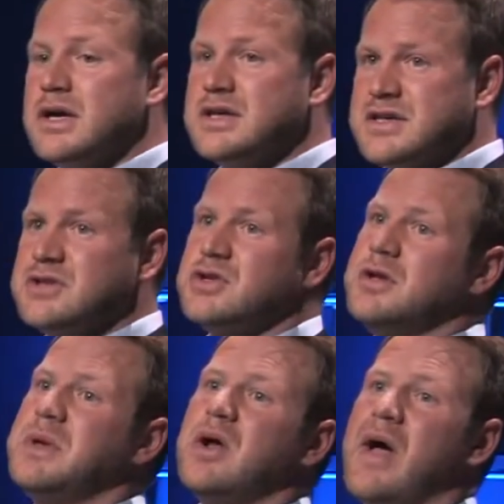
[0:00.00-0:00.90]
essential
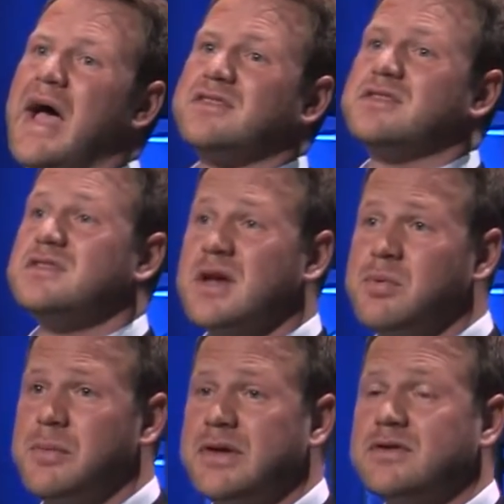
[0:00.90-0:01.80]
amino acid
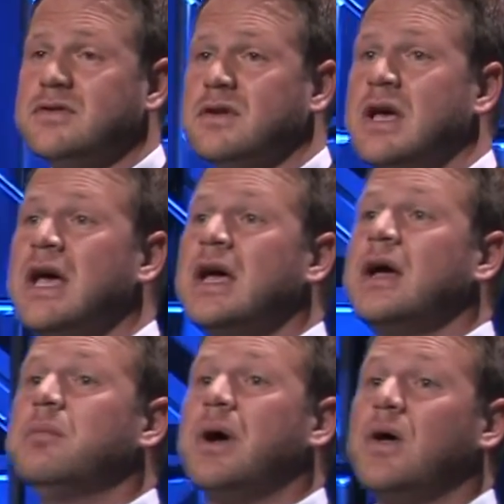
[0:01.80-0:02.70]
supplements,
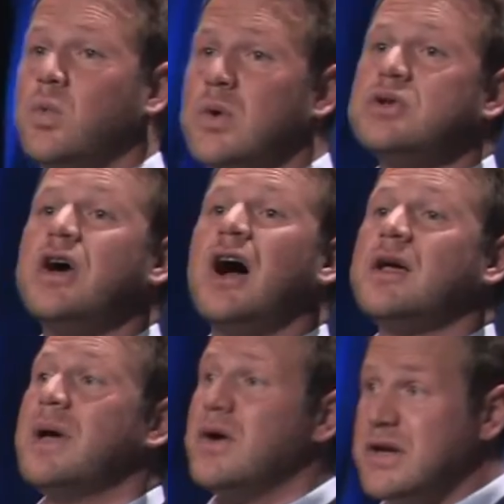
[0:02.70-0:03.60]
but we will talk
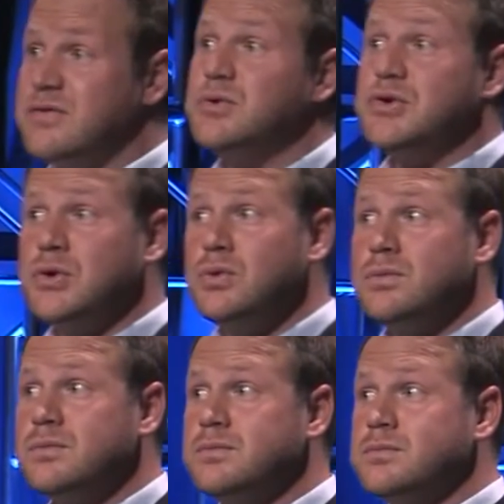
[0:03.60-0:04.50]
about, if you do,
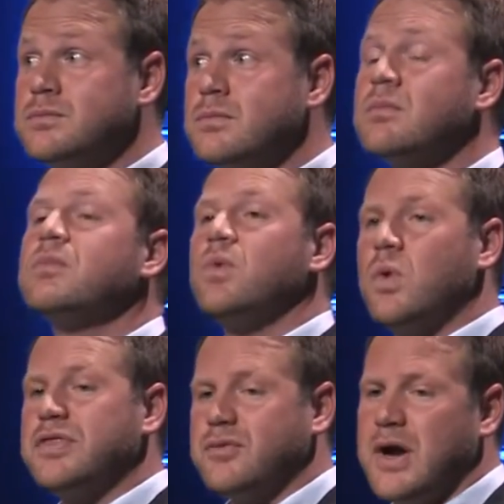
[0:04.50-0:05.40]

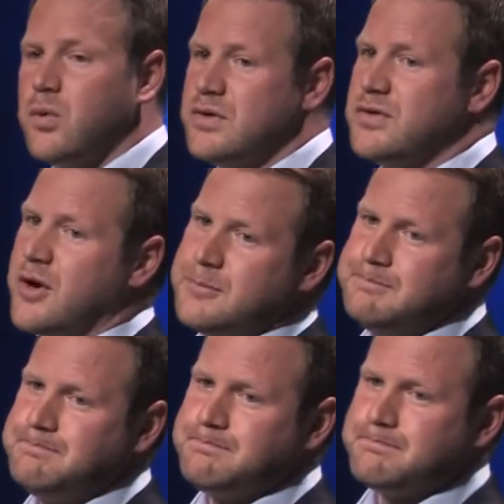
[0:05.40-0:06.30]
what the right ones are.
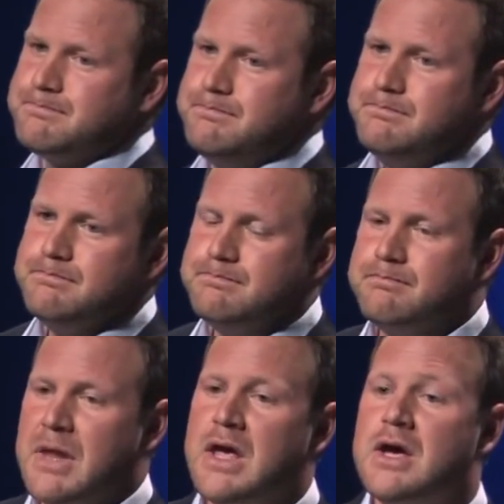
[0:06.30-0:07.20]

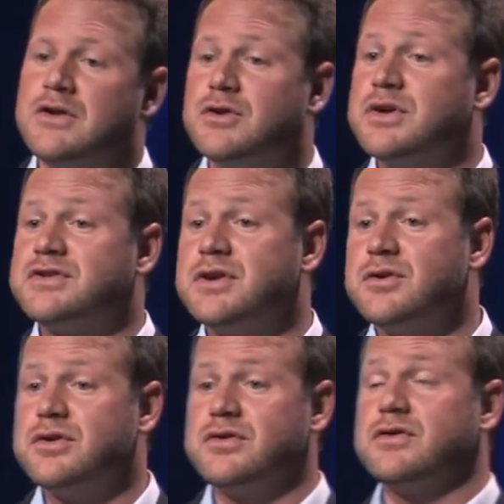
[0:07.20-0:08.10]
So consider
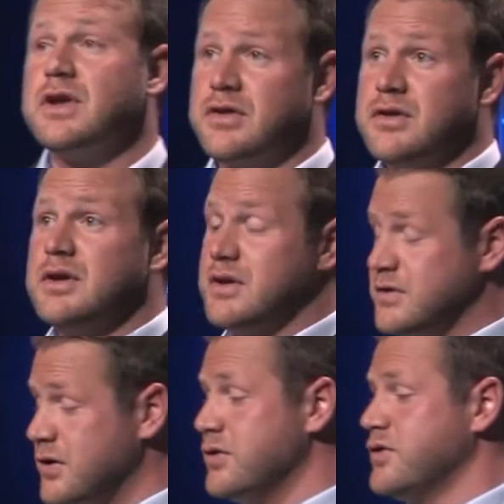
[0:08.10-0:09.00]

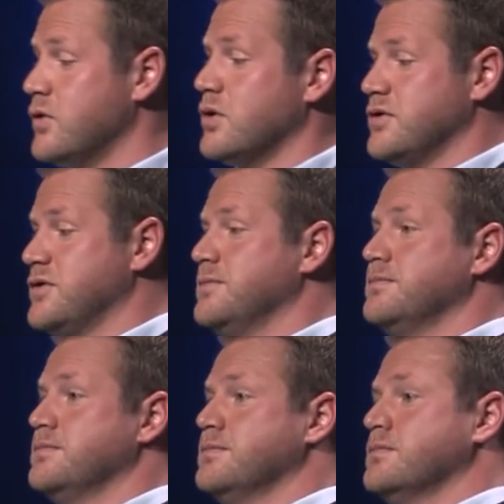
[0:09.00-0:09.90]
the source.
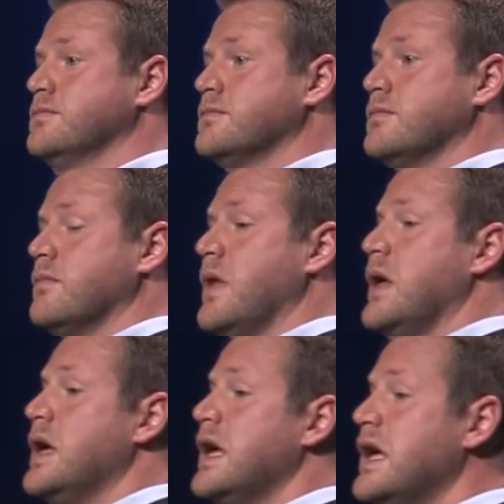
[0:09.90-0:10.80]

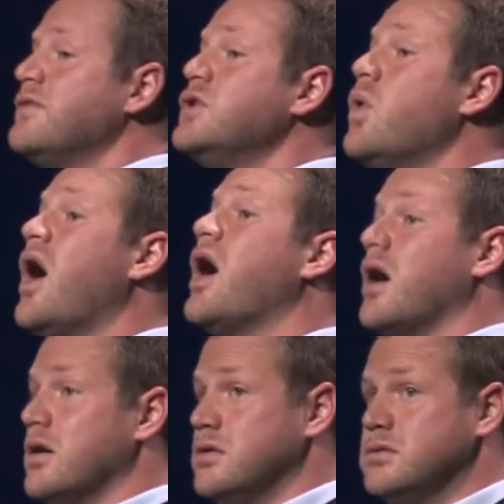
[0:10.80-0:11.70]
If you
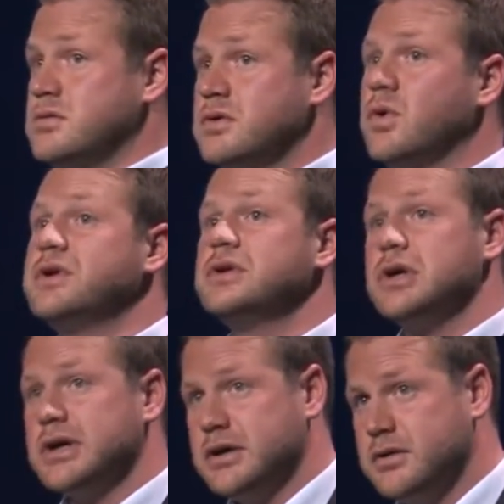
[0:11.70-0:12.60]
are going to
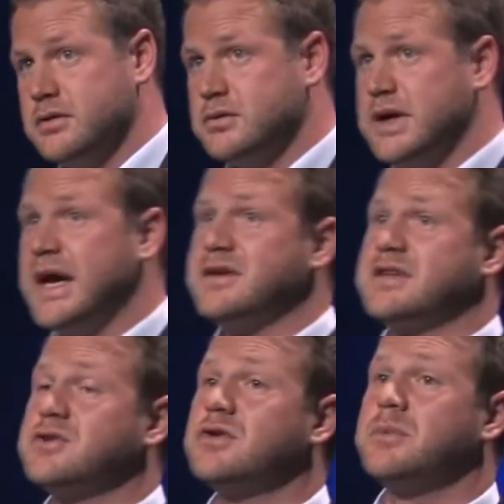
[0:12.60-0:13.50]
look at
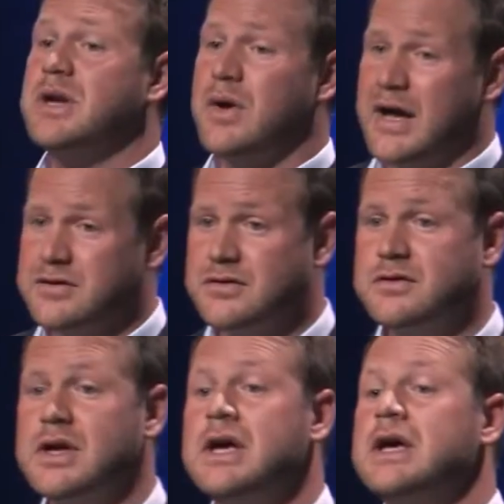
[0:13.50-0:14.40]
essential amino acids,
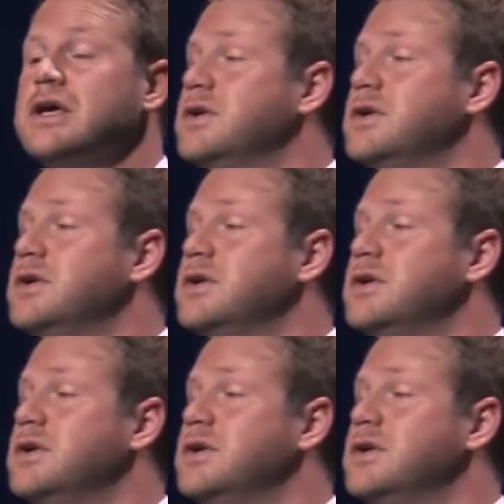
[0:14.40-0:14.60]
you